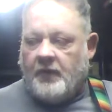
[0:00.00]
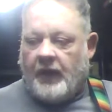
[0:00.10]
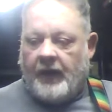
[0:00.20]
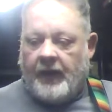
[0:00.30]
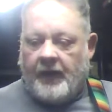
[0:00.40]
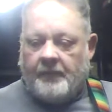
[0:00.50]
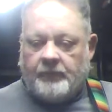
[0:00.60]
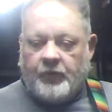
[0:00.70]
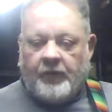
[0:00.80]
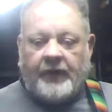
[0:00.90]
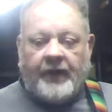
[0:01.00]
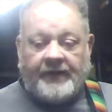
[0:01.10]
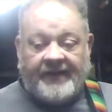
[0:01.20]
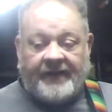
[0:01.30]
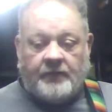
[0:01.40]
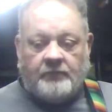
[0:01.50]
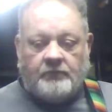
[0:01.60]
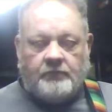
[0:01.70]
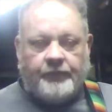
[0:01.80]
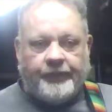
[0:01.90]
2019.
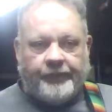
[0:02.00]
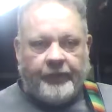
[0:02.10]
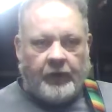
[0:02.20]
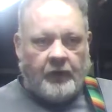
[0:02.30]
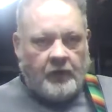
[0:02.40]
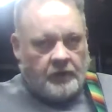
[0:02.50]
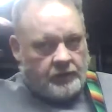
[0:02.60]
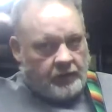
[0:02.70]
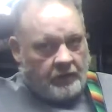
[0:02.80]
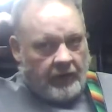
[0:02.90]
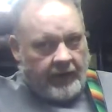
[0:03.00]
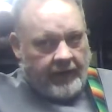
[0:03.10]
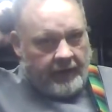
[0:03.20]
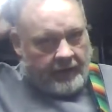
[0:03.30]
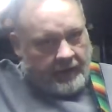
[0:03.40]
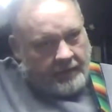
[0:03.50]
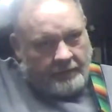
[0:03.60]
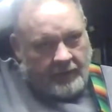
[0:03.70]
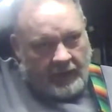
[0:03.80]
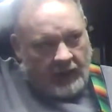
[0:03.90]
So I am